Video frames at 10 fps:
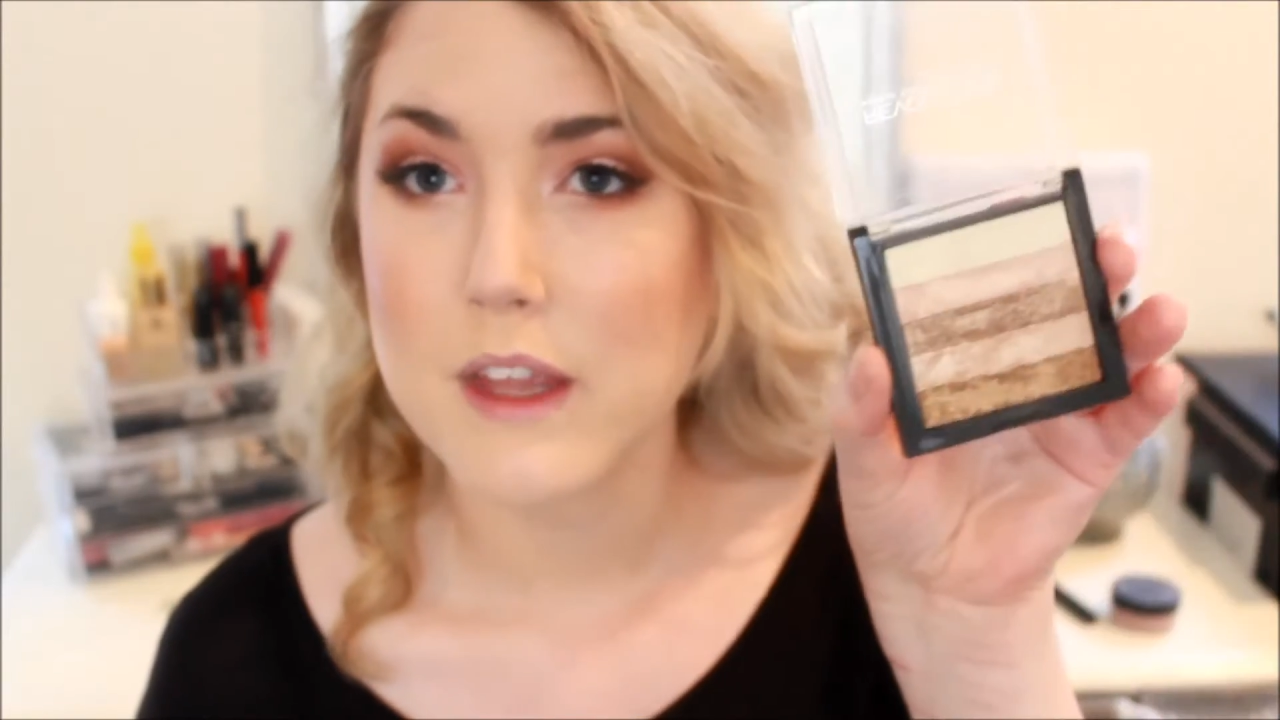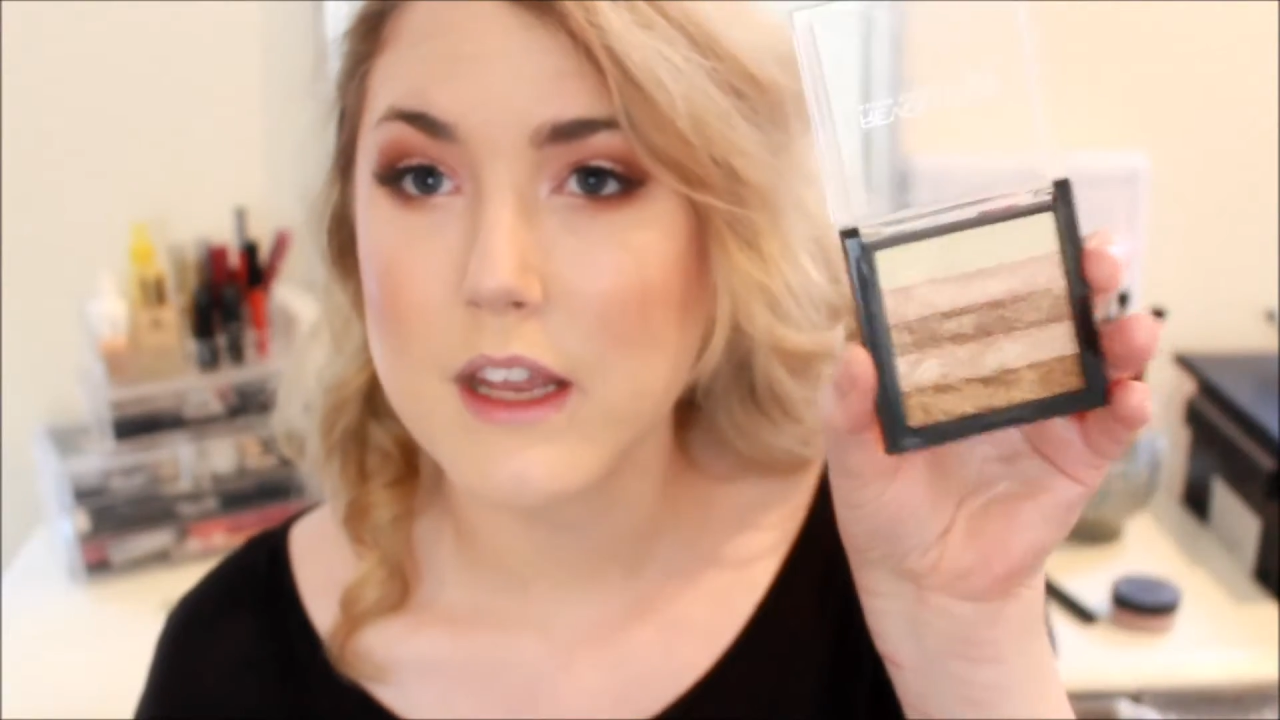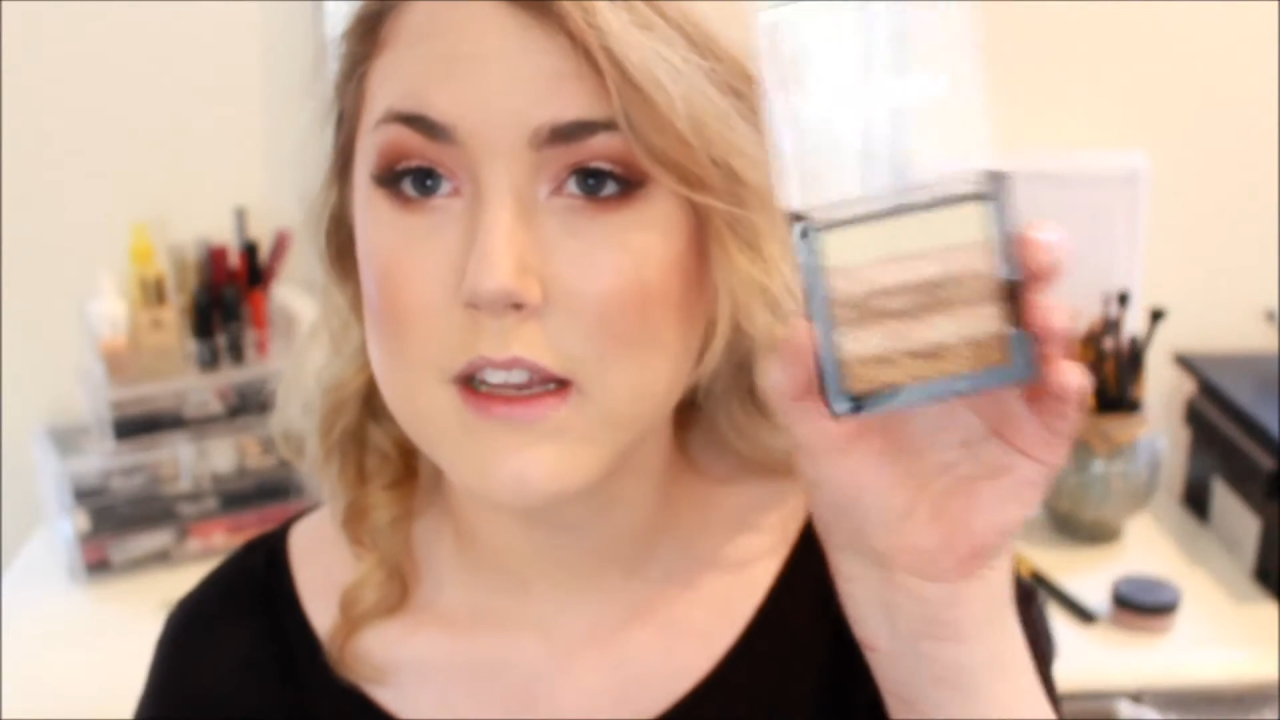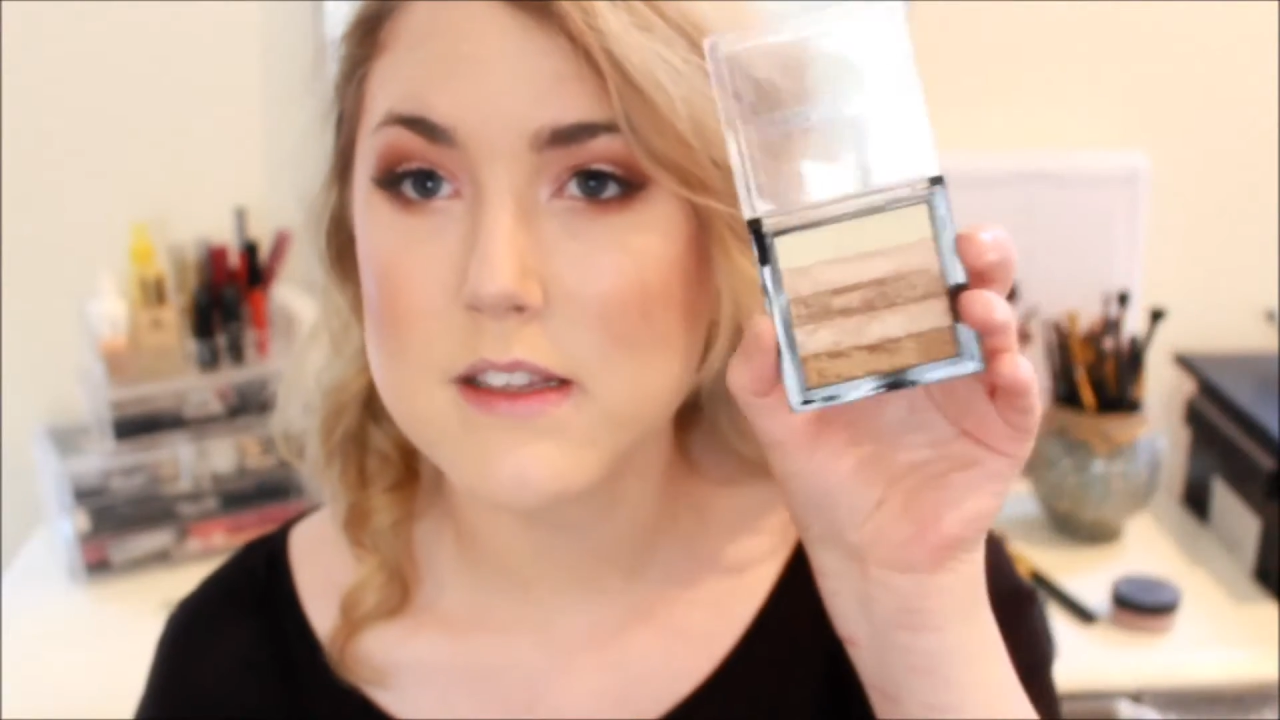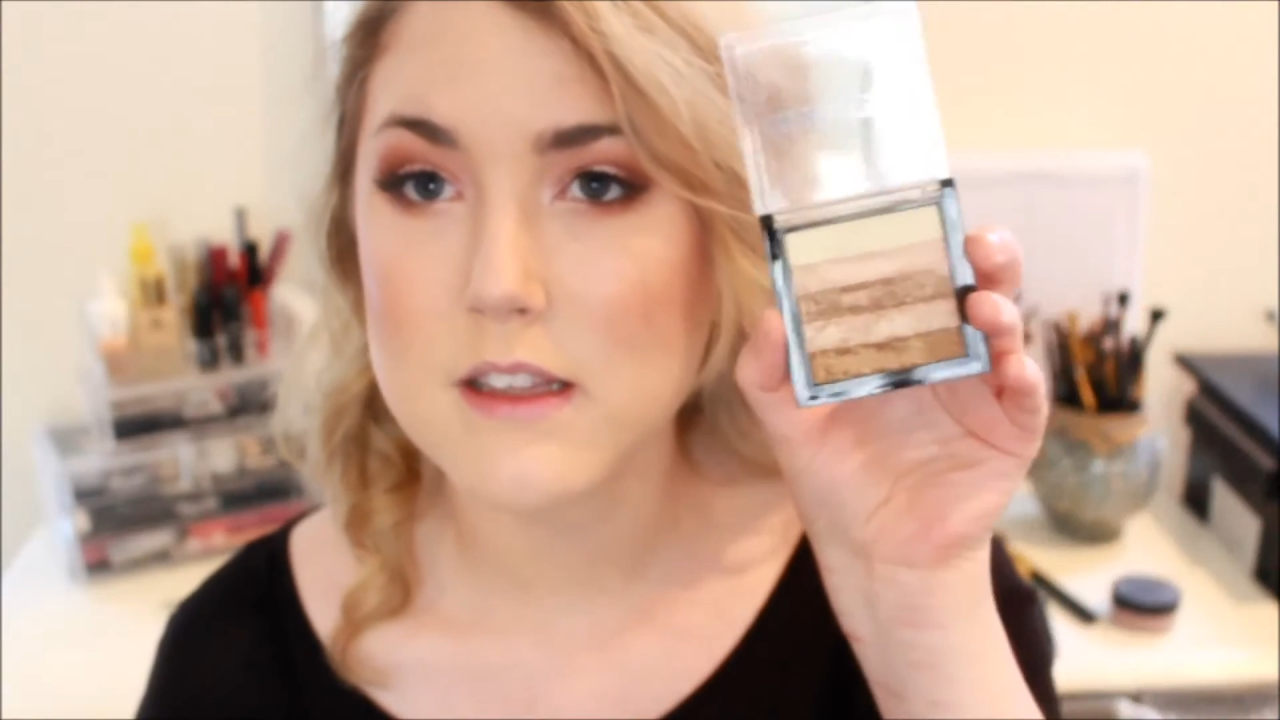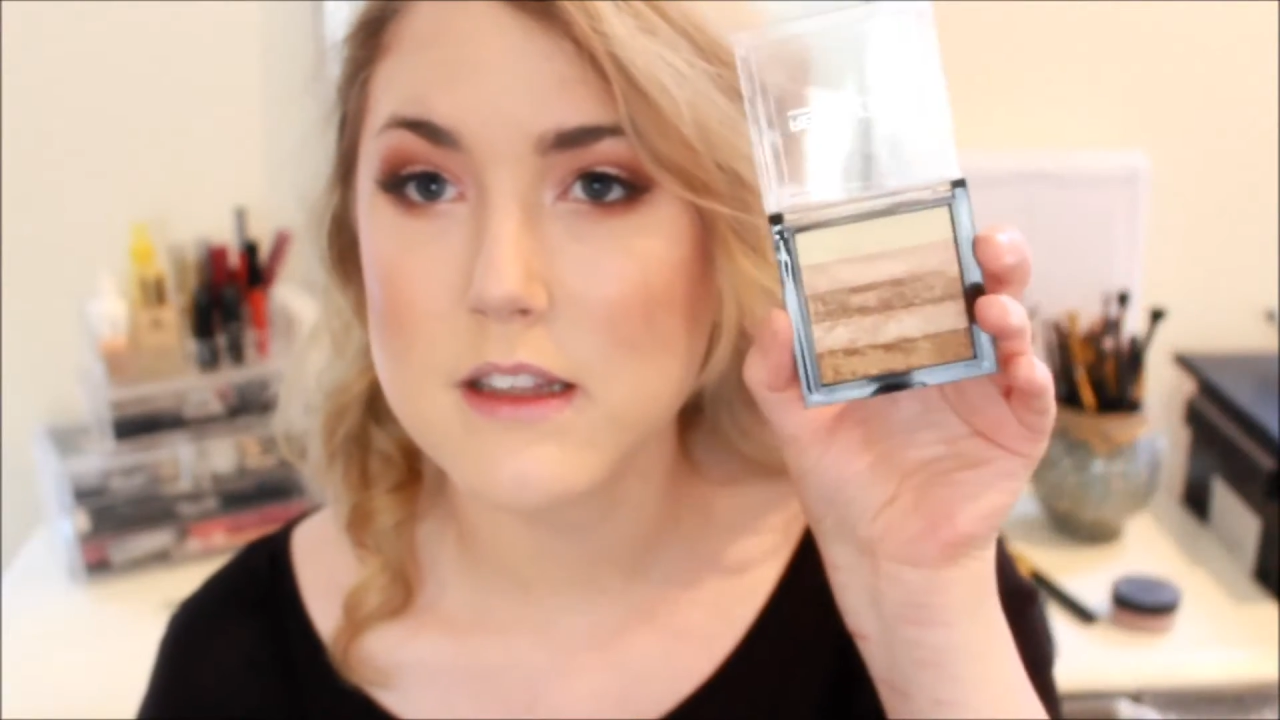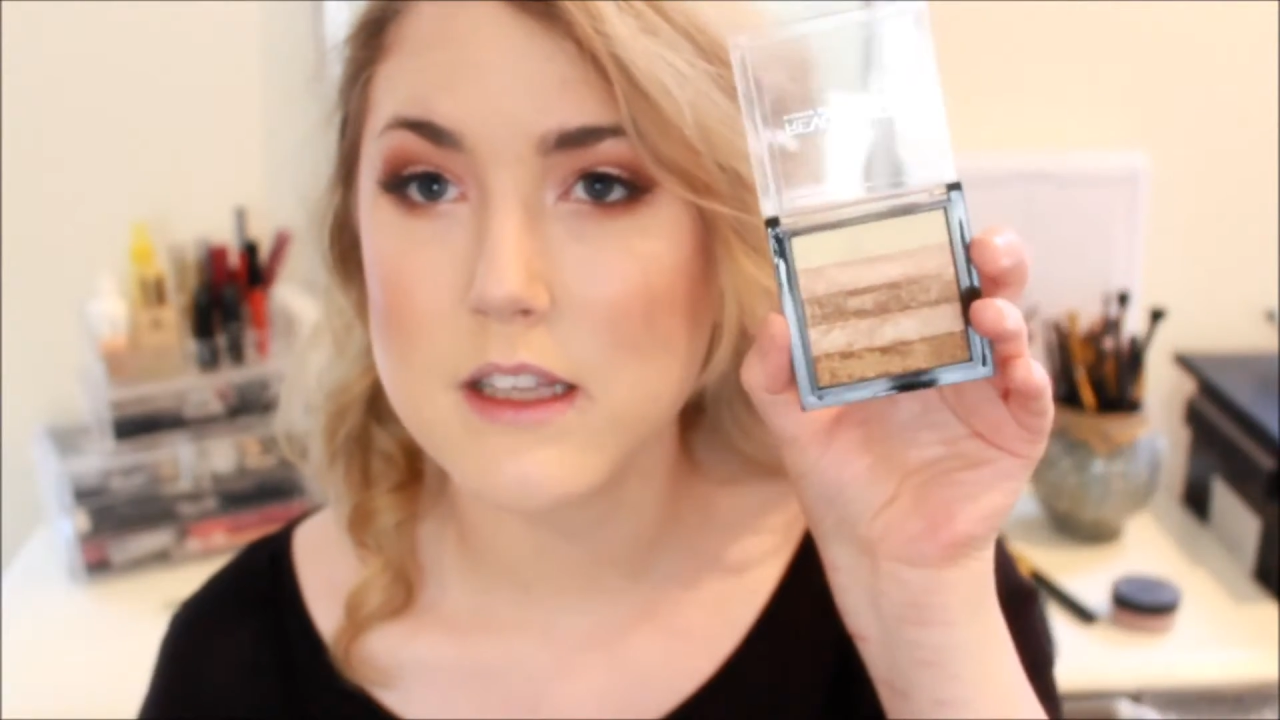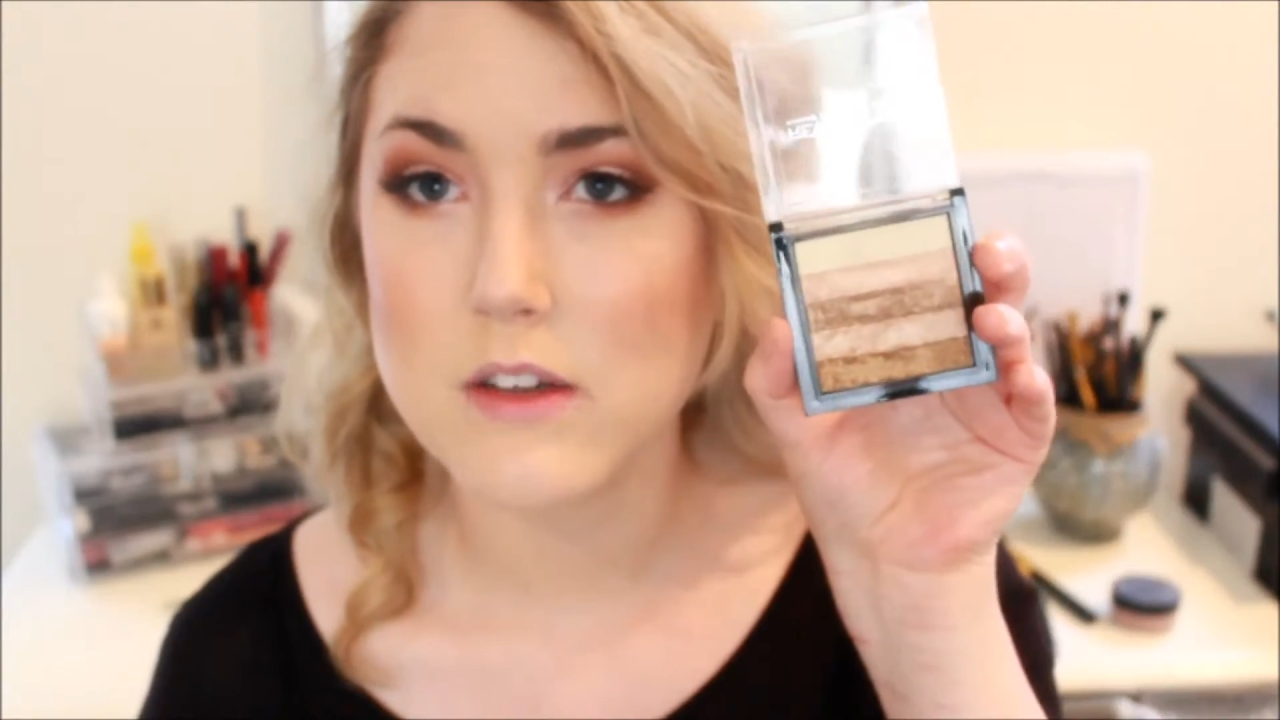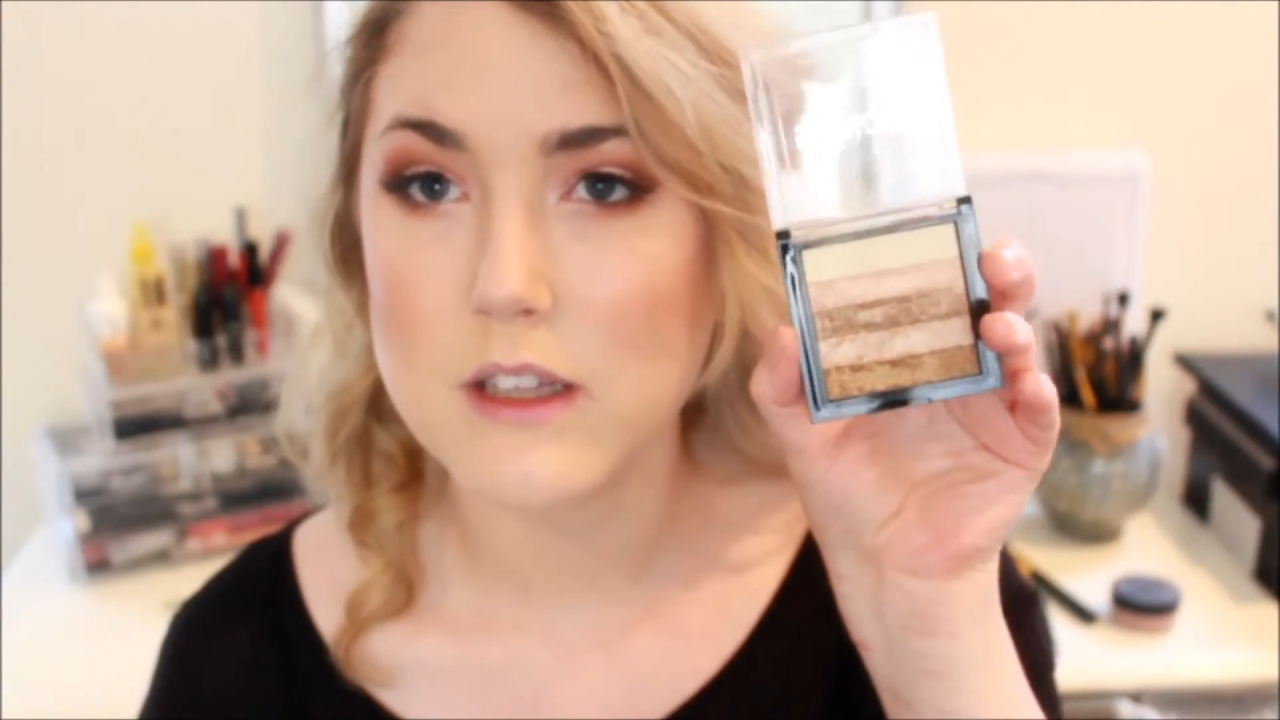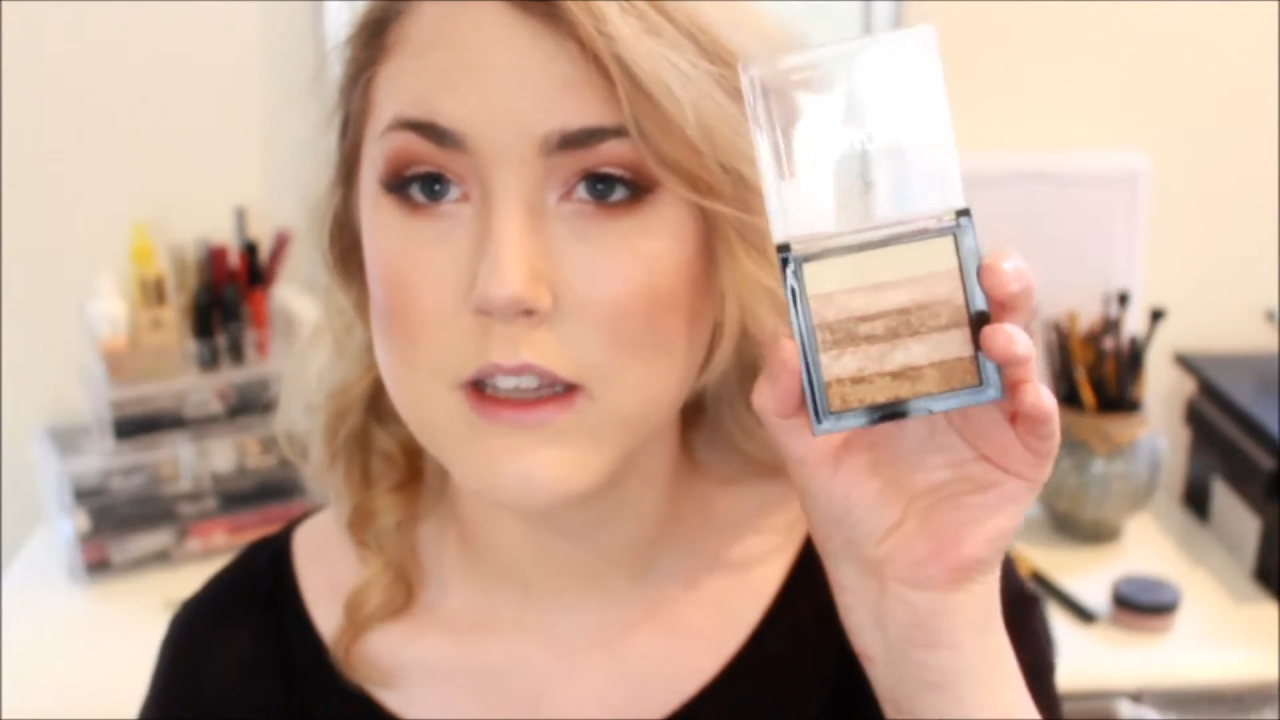It is
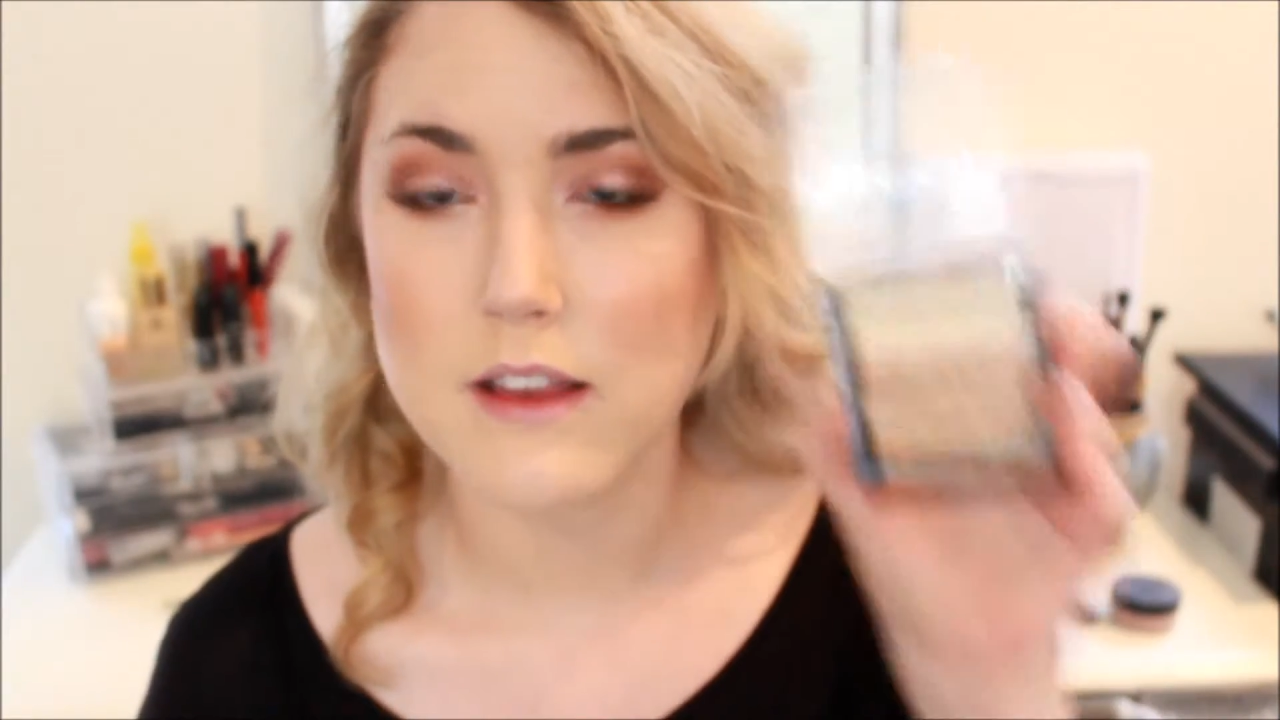literally